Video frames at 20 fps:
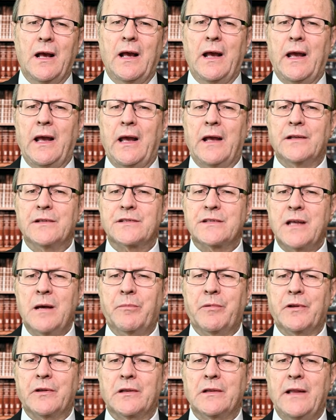and
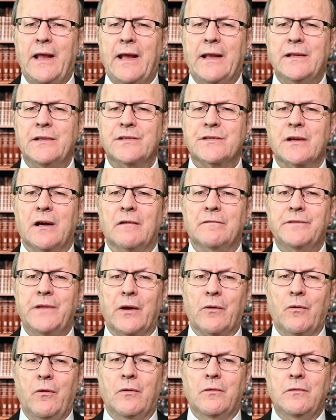separate lands of
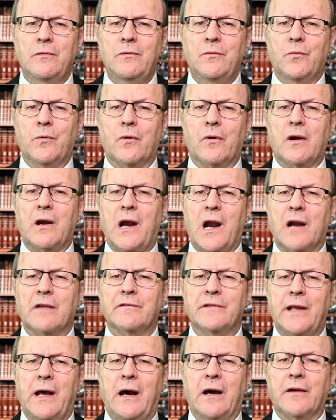their own were
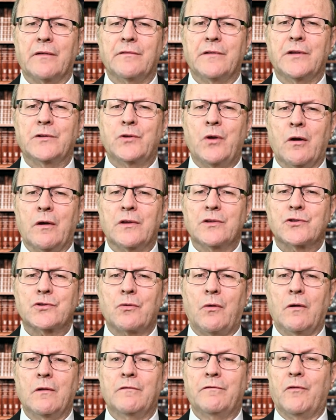carved out of the Turkish
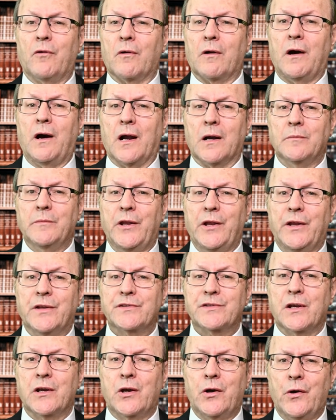soil for
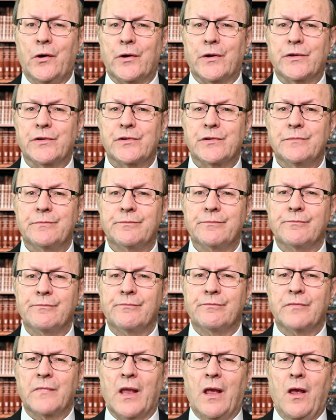Armenians and Kurds.
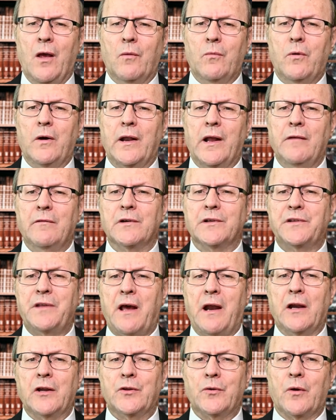Whatever
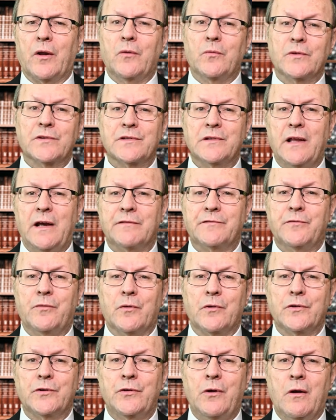territory was left
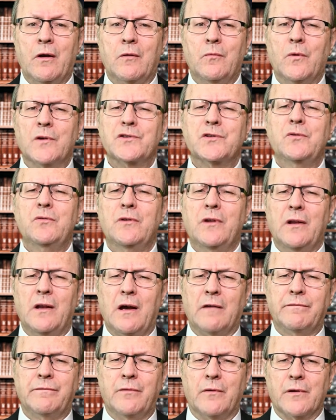for the Turk was good
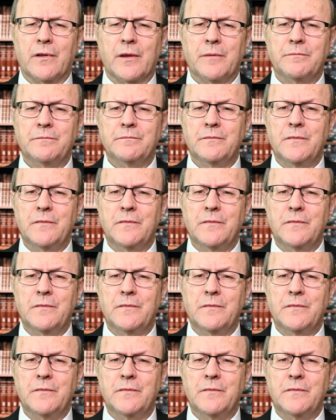enough for them,